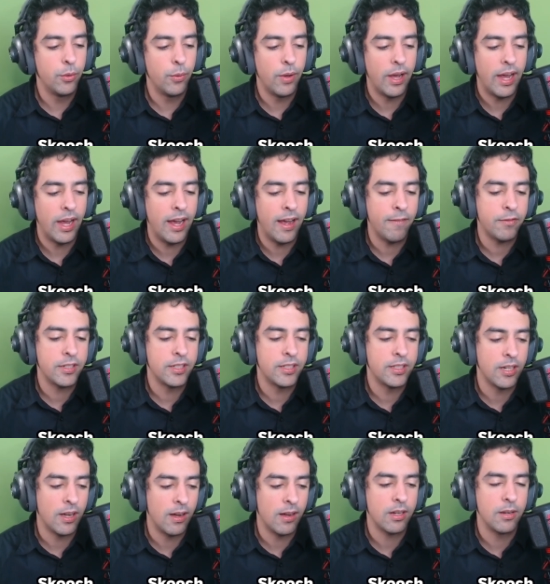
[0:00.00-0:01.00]
you have to
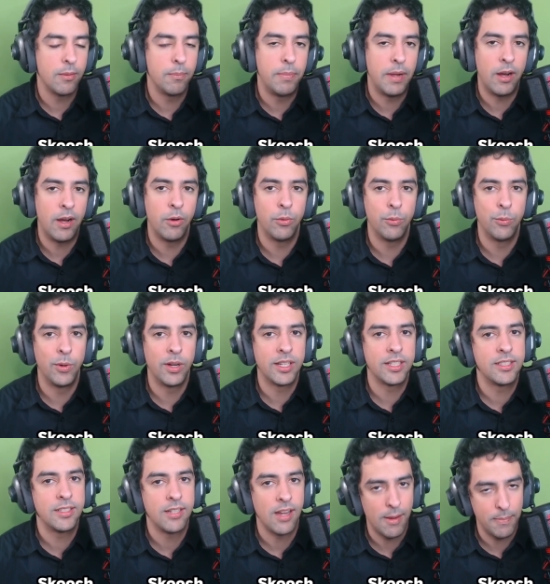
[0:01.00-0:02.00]
talk about what
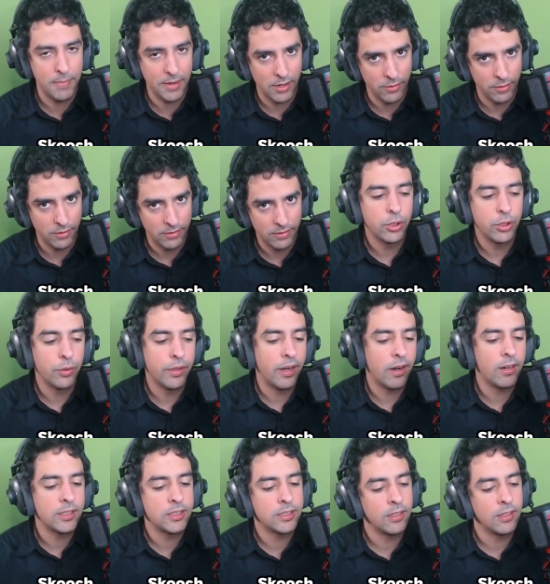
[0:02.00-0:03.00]
is topical. So there
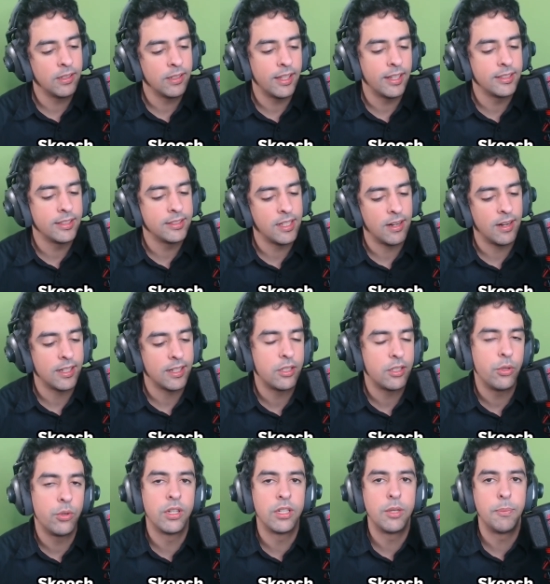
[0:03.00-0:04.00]
are certain things that are like
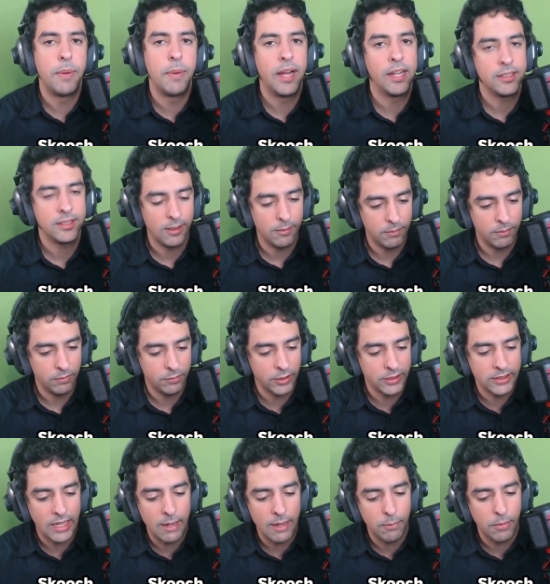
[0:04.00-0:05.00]
too good to pass up. For
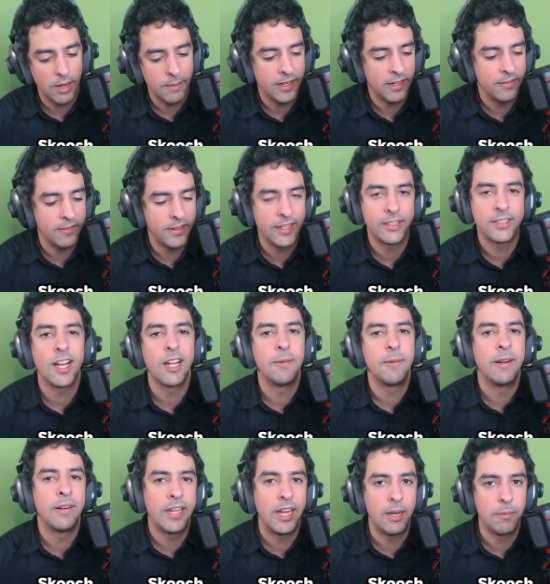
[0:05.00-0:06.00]
example, I made a video talking
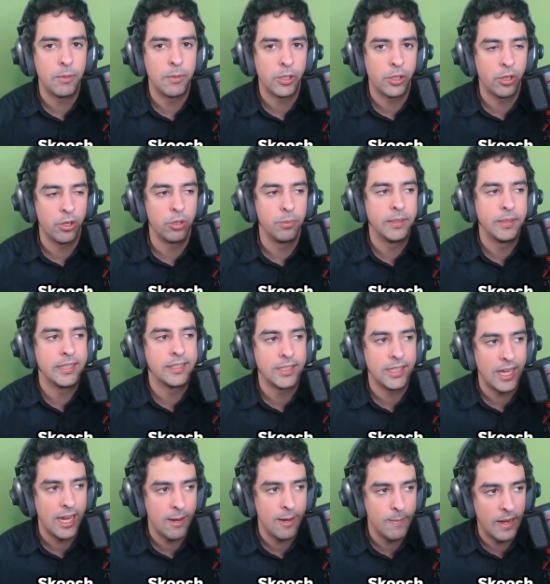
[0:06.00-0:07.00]
about Gamer Girl because it
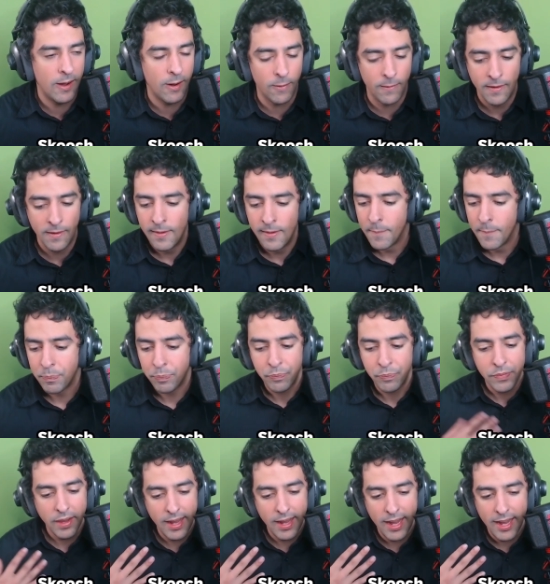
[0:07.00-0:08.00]
came out
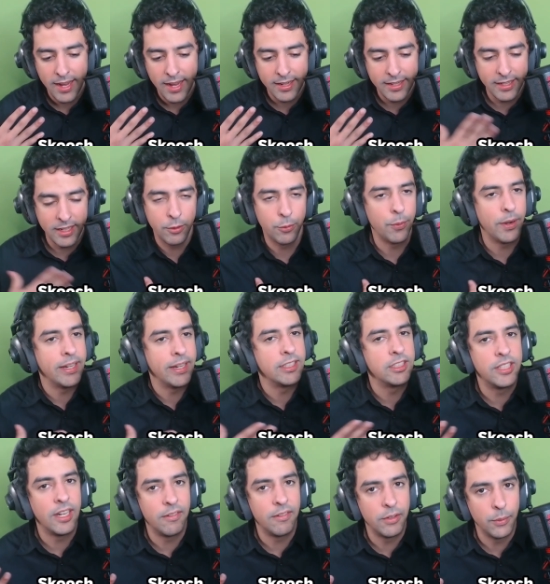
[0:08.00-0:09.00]
and it
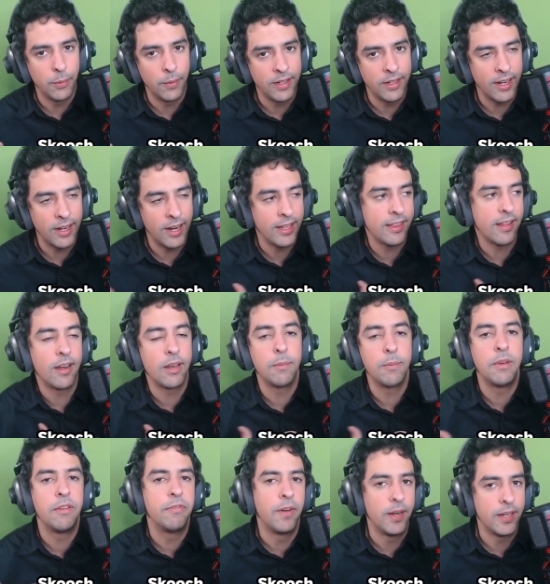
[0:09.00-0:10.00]
enraged everyone and I thought it'd
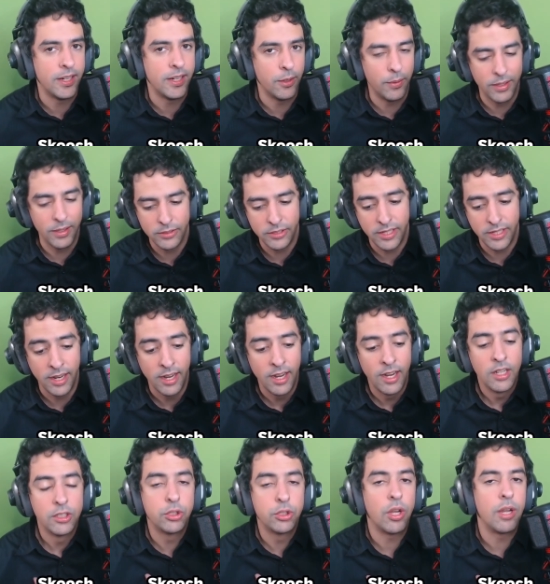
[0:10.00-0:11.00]
be funny to roast it.
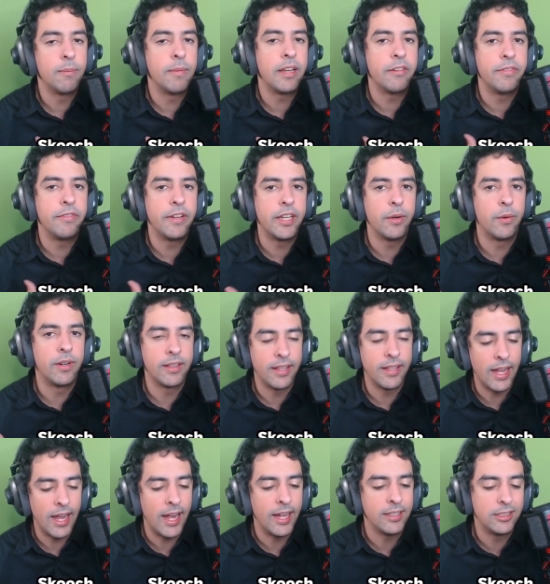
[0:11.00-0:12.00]
So I made a video on
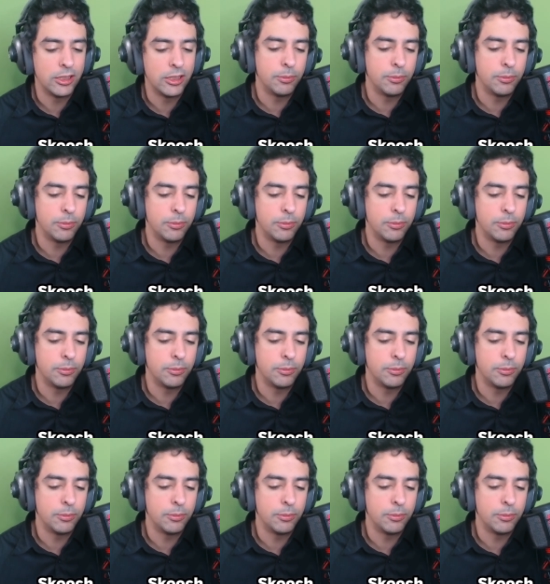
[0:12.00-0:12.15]
that